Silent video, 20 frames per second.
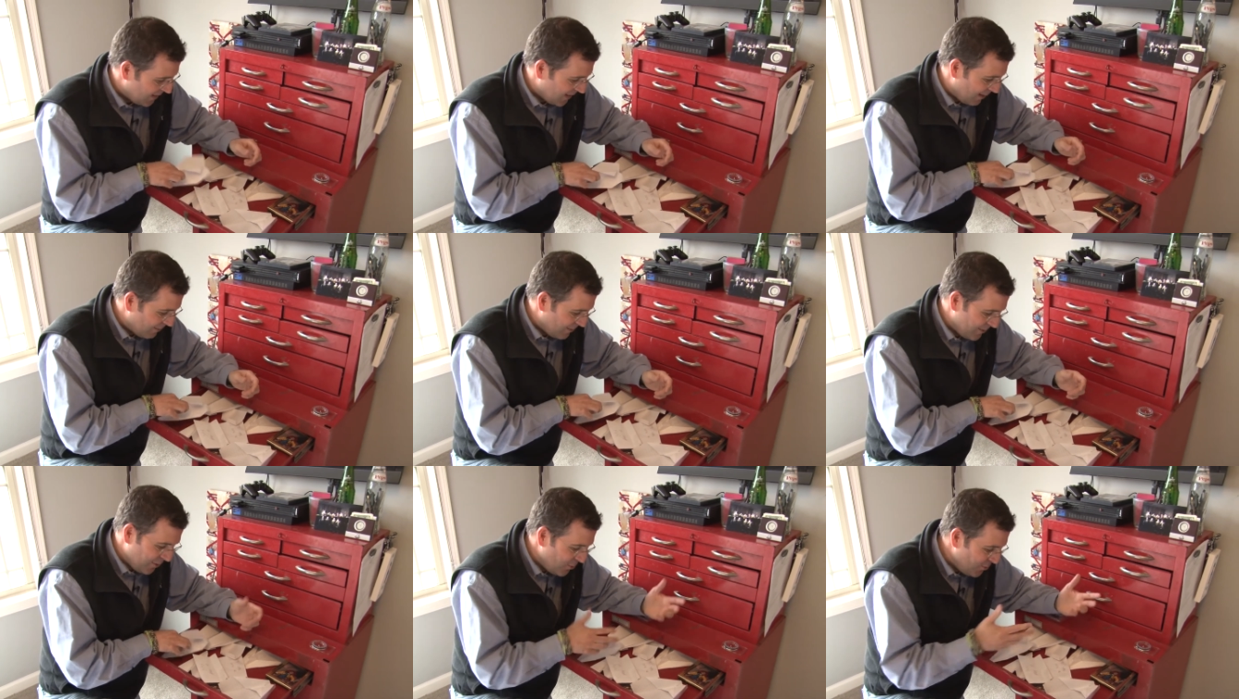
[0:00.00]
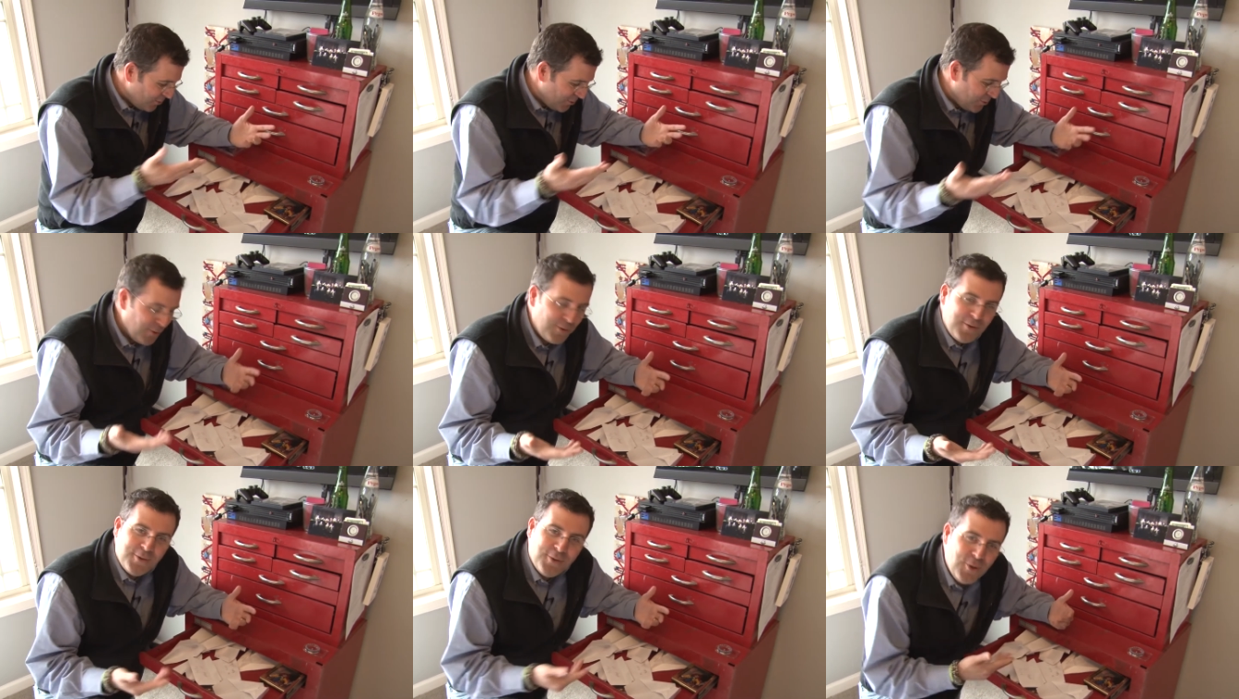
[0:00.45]
I mean, who,
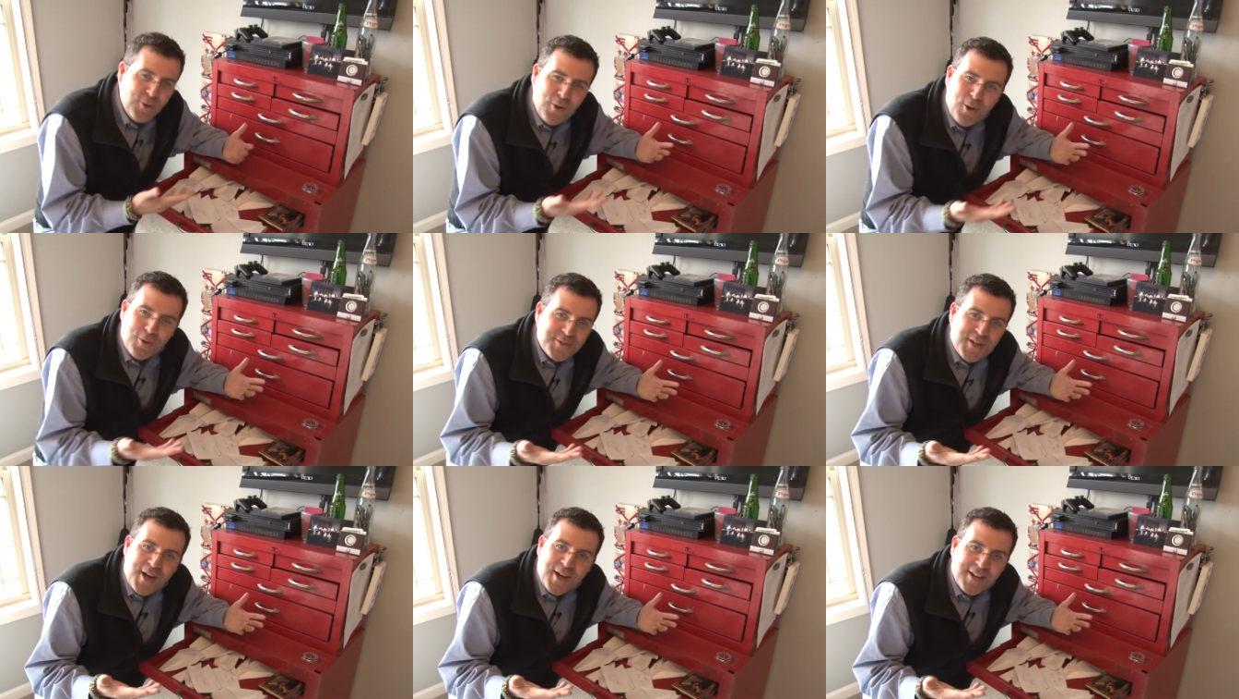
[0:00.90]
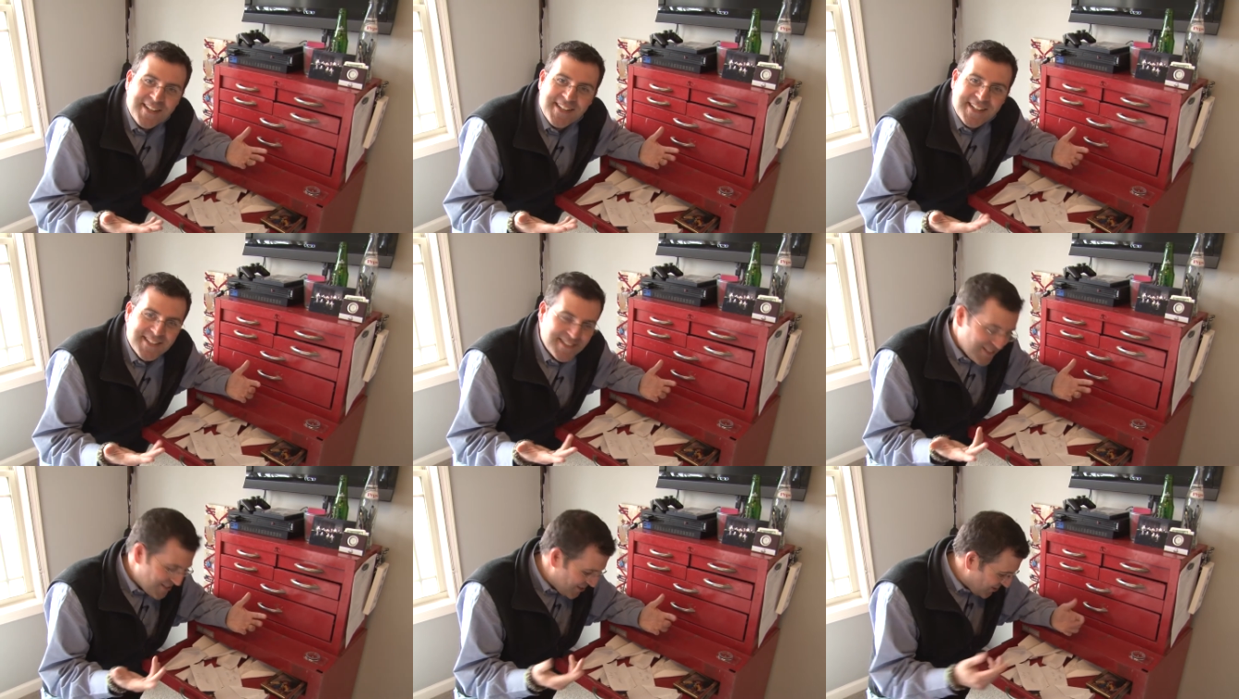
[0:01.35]
who, who holds on to
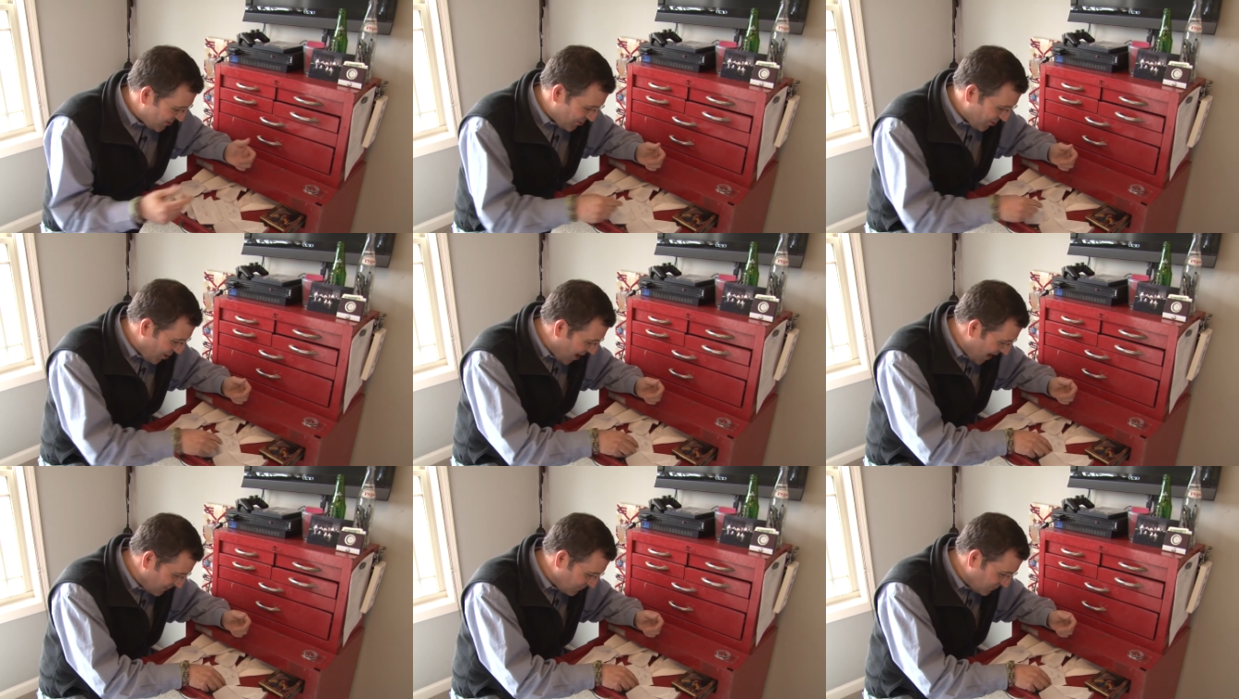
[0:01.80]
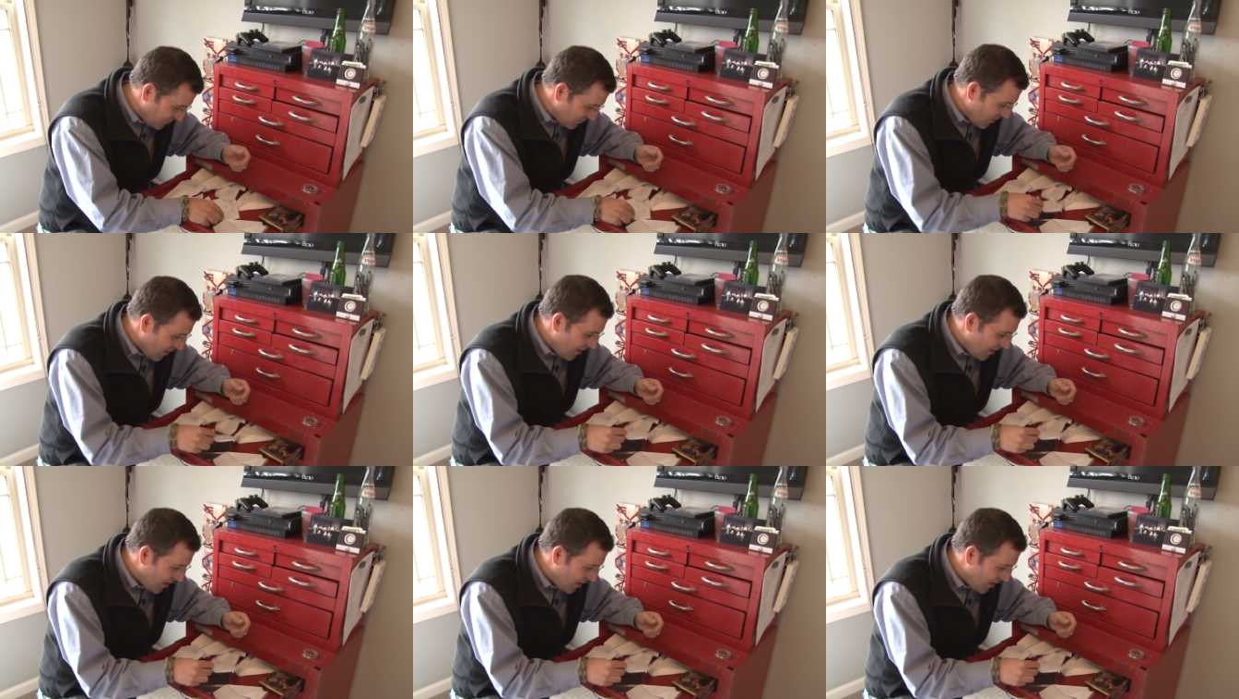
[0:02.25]
this? This is great.